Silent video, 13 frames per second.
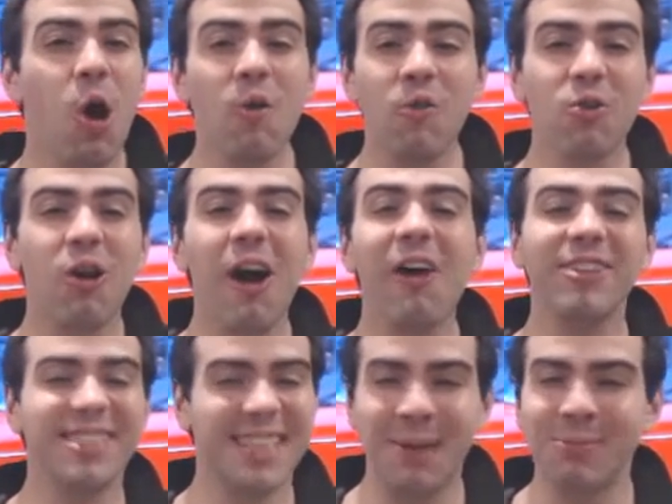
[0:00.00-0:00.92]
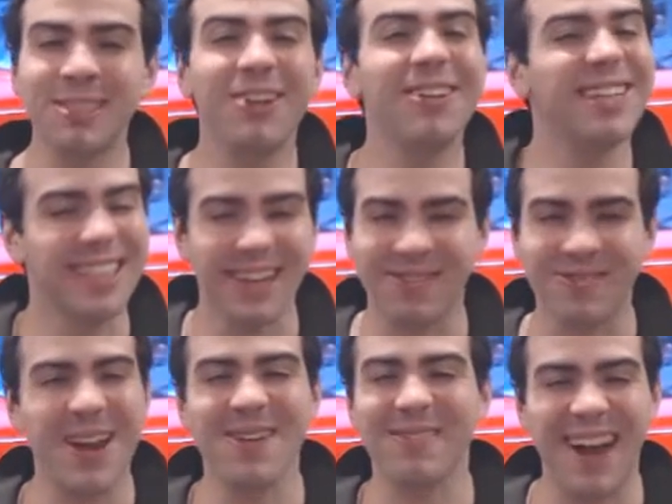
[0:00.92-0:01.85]
Overall, this episode is a
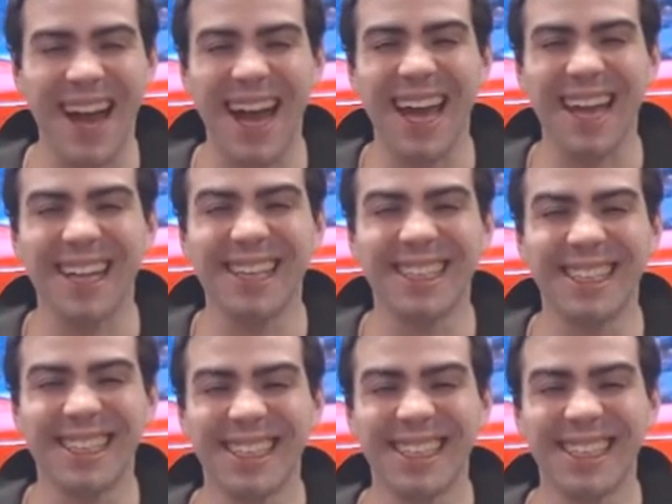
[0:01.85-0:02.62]
great ride.